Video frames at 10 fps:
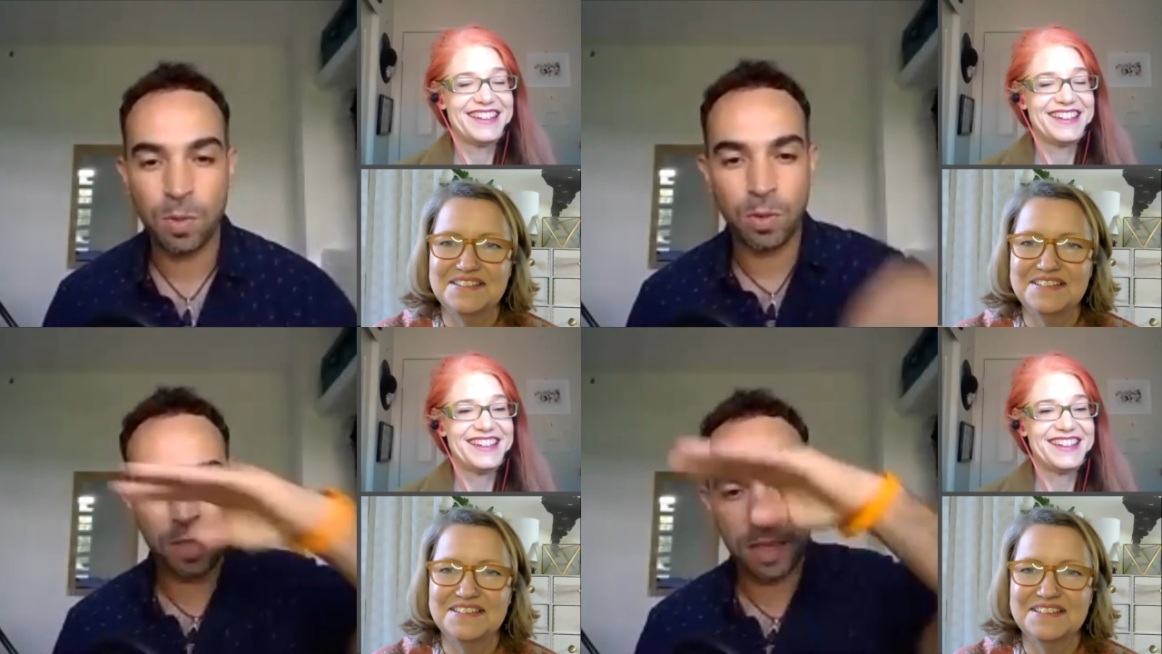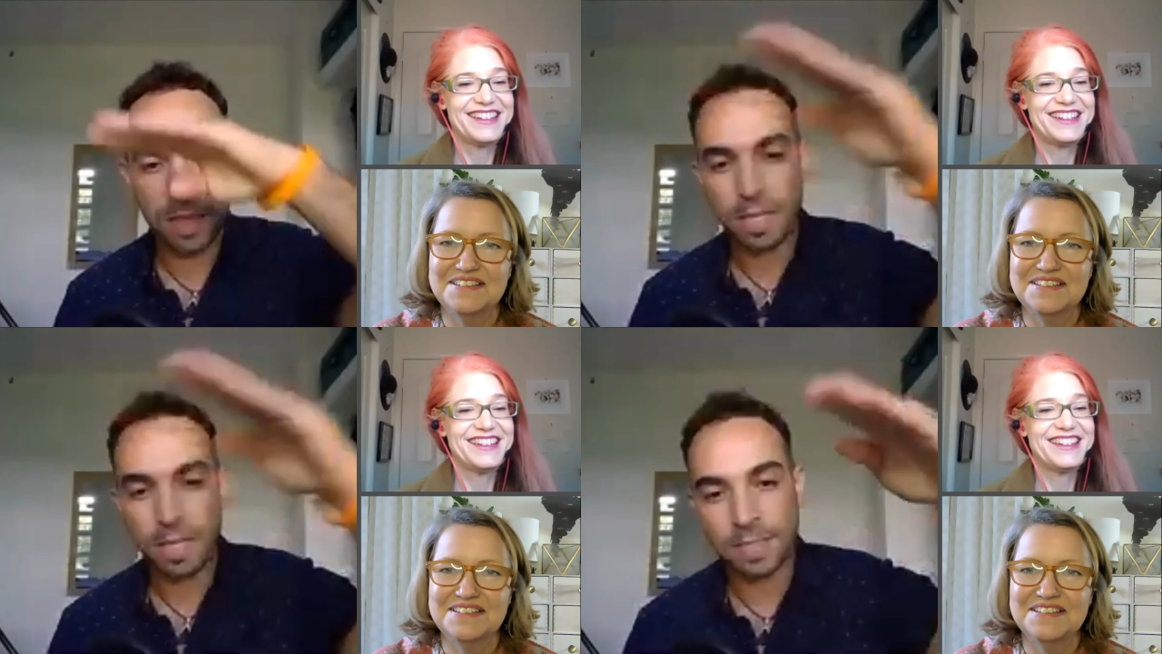Speaker 1: uh,
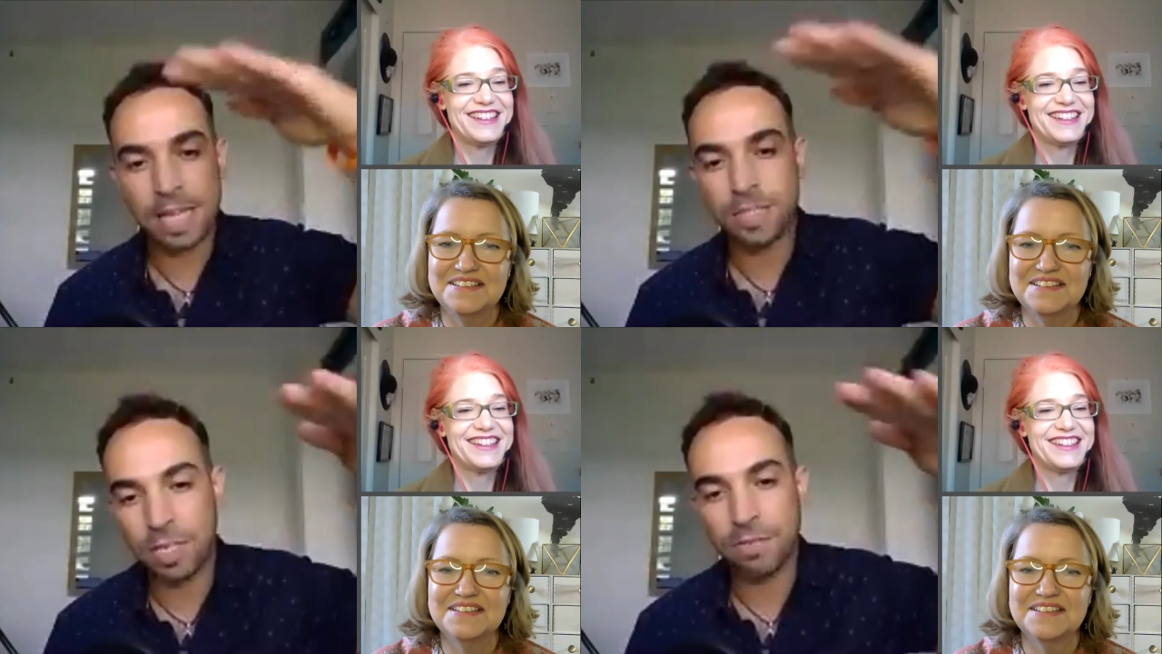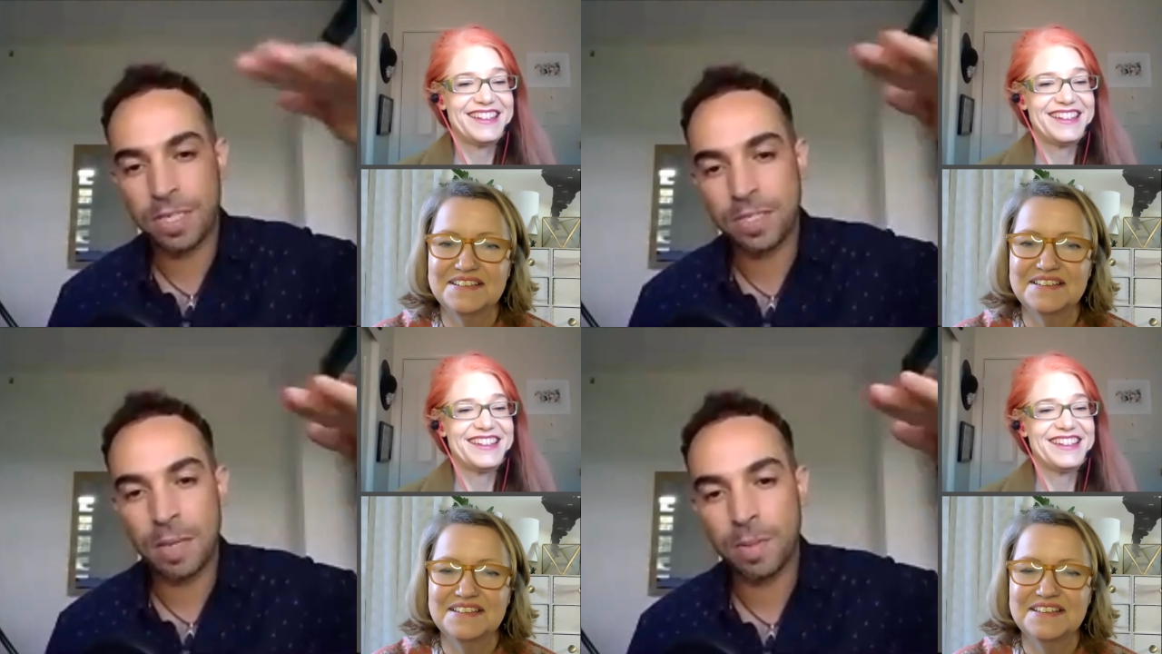Tangier, for example,
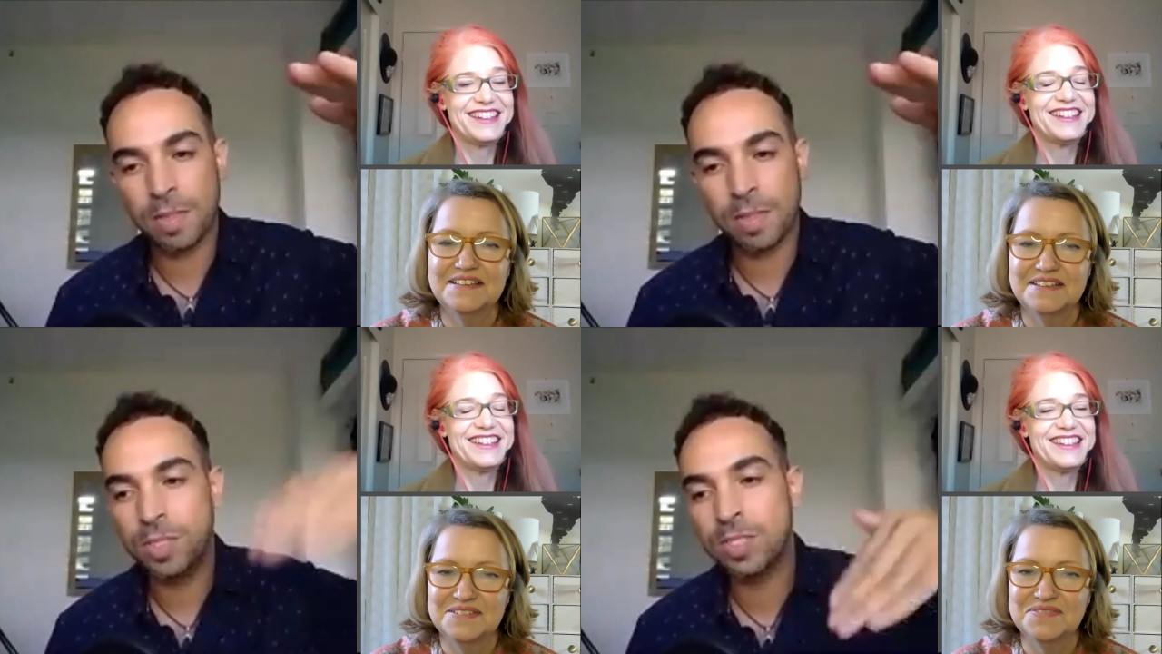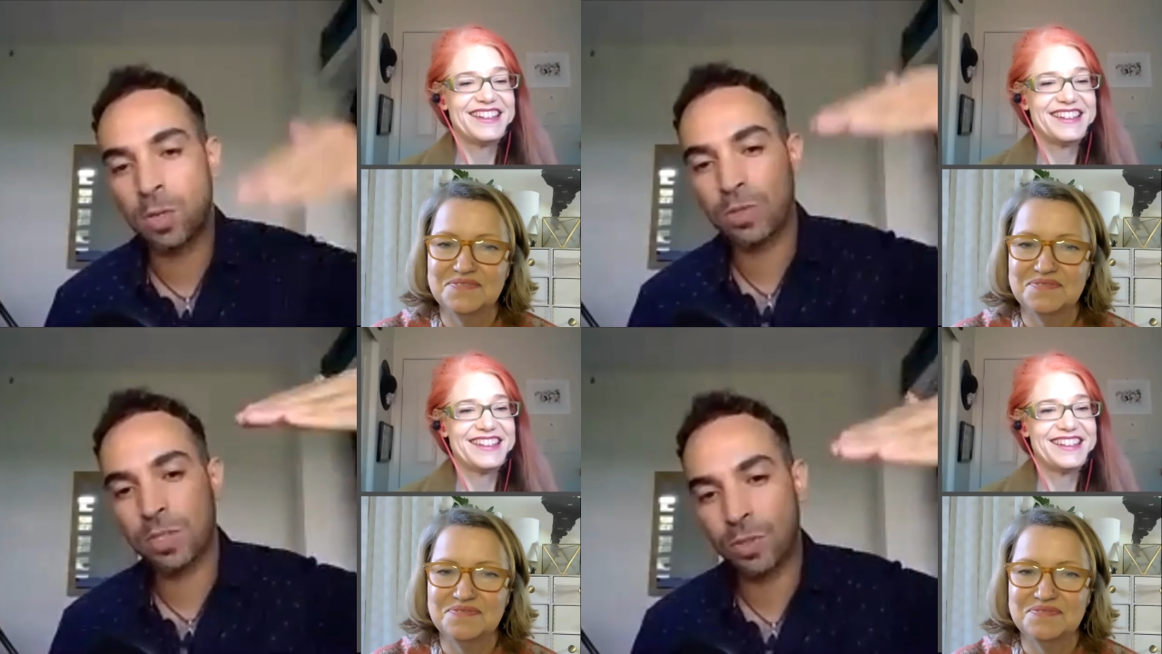so it's closer to
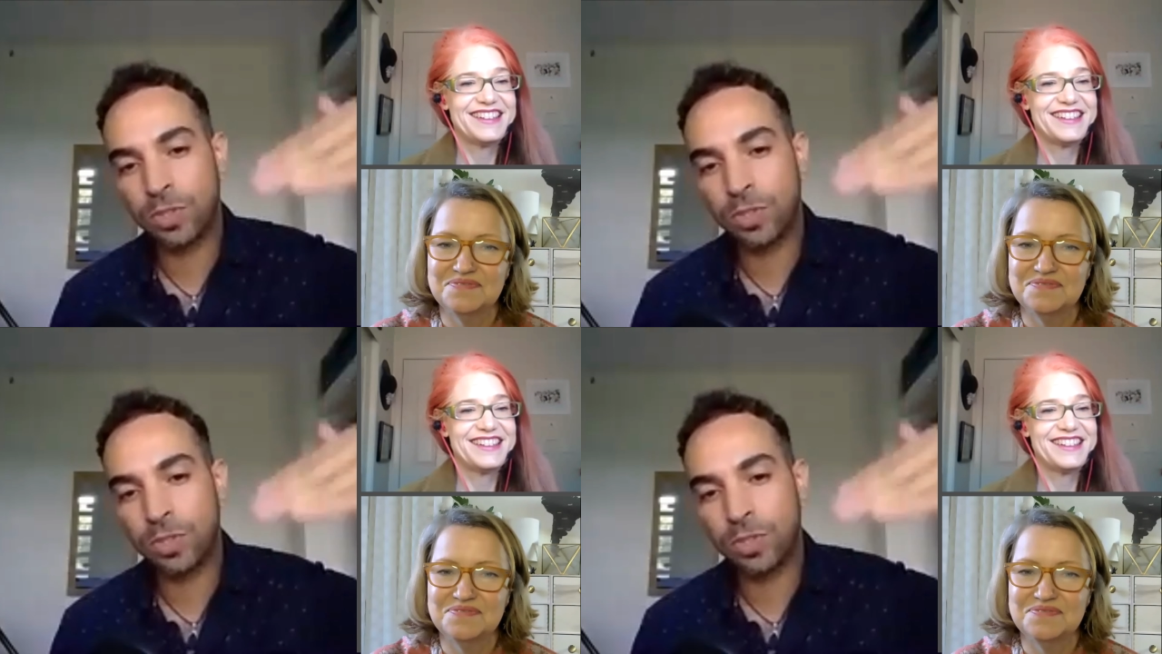Spain,